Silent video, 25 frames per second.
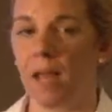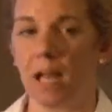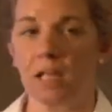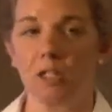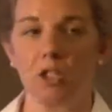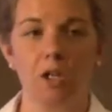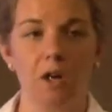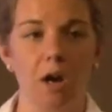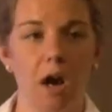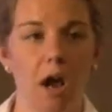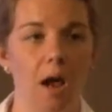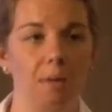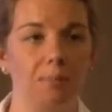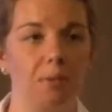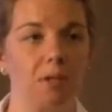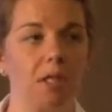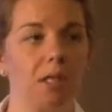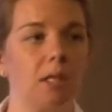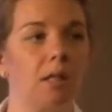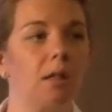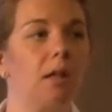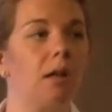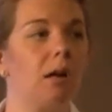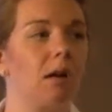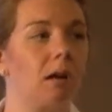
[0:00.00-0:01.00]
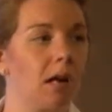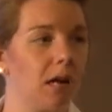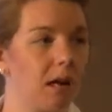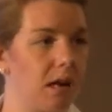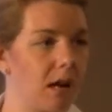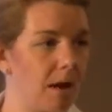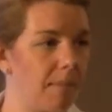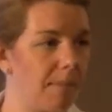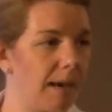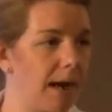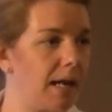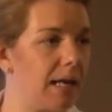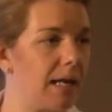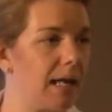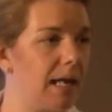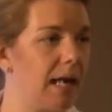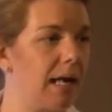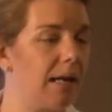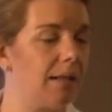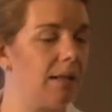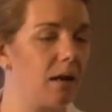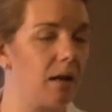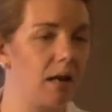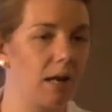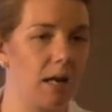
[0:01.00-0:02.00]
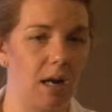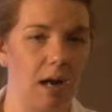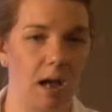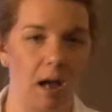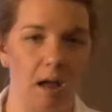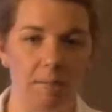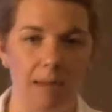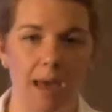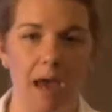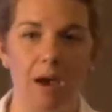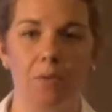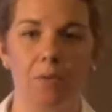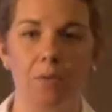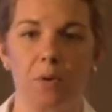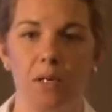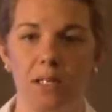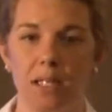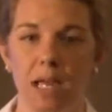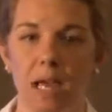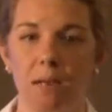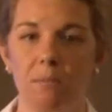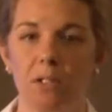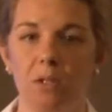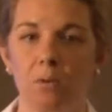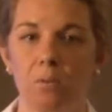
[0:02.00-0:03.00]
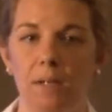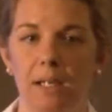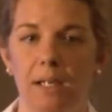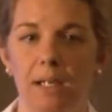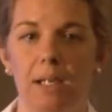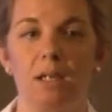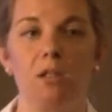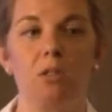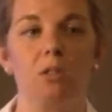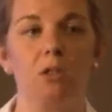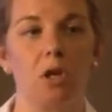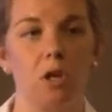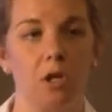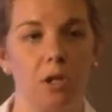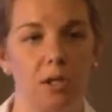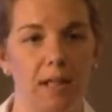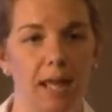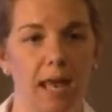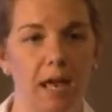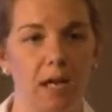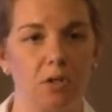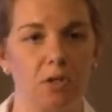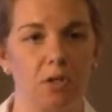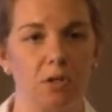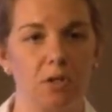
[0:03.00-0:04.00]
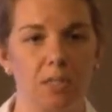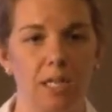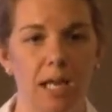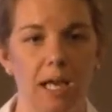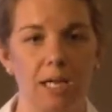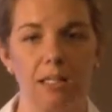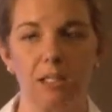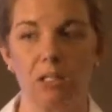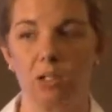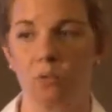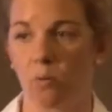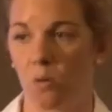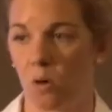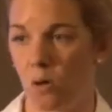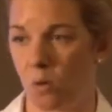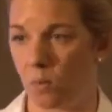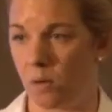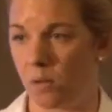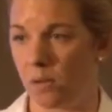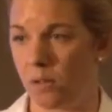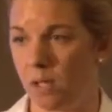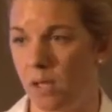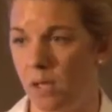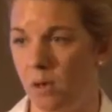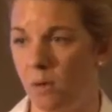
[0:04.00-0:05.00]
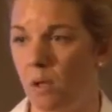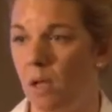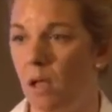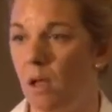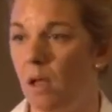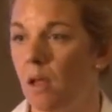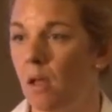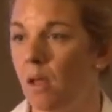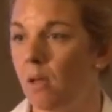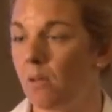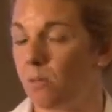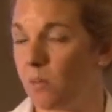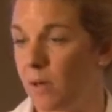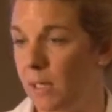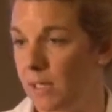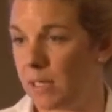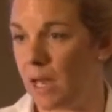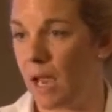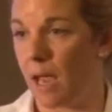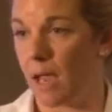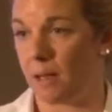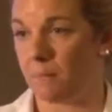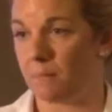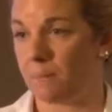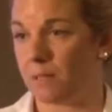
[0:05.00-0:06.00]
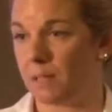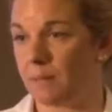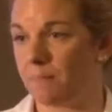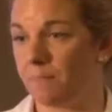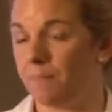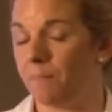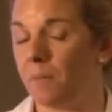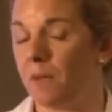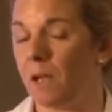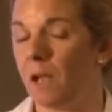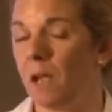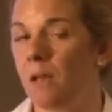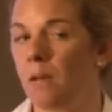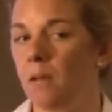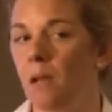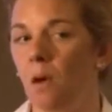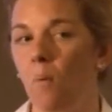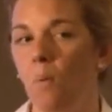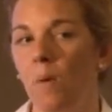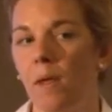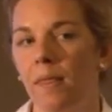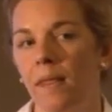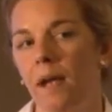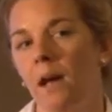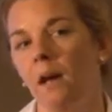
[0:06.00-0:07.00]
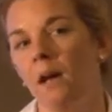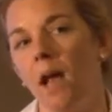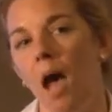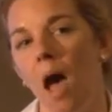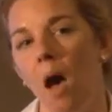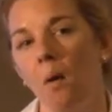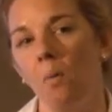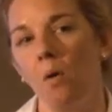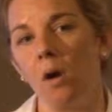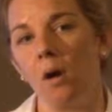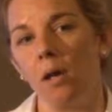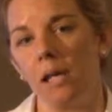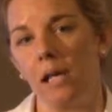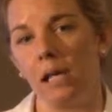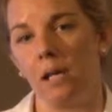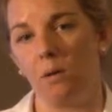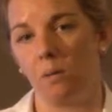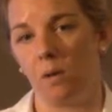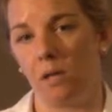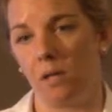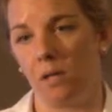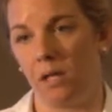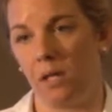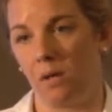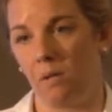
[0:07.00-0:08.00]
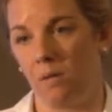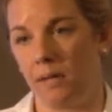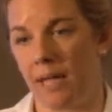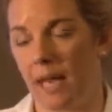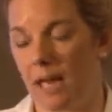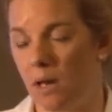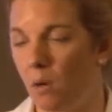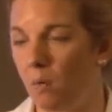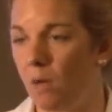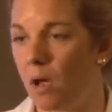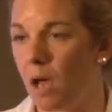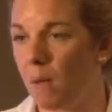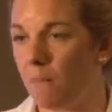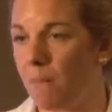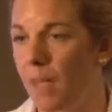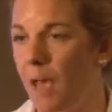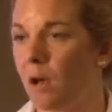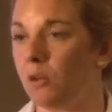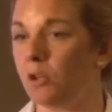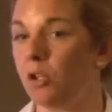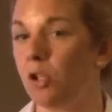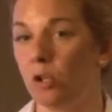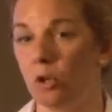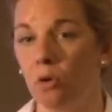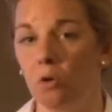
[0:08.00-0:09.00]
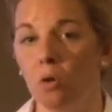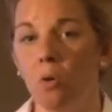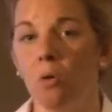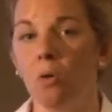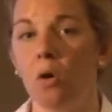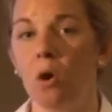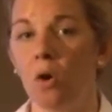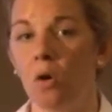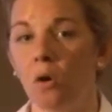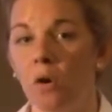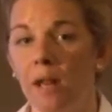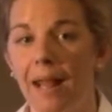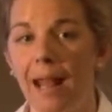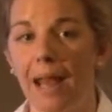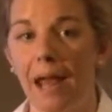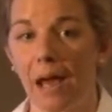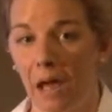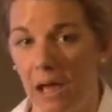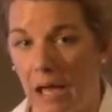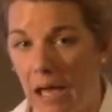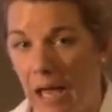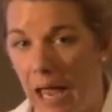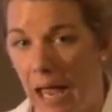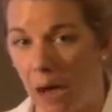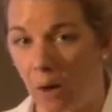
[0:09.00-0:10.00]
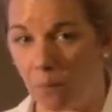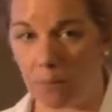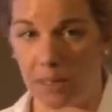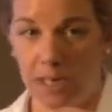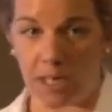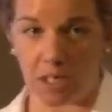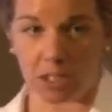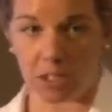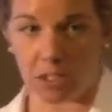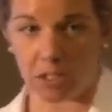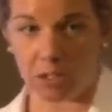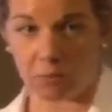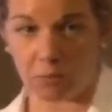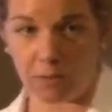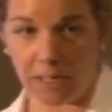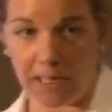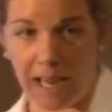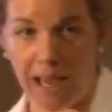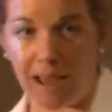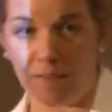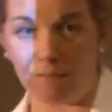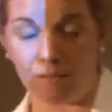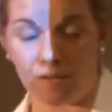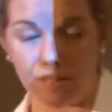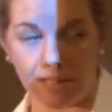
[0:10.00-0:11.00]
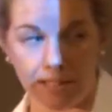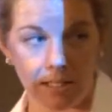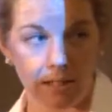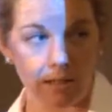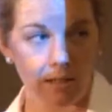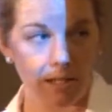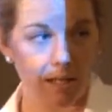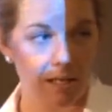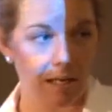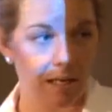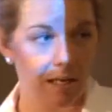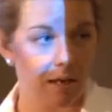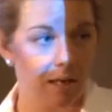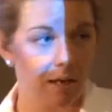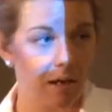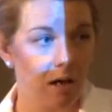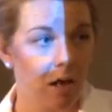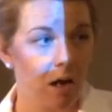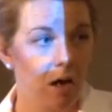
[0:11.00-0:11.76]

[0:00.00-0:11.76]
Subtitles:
that's your option, they're going to come out again. They're going to come out 3 times a week, show you the exercises, work with you 3 times. Now, when they're not working with you and they don't come out and you don't go to that outpatient rehab facility,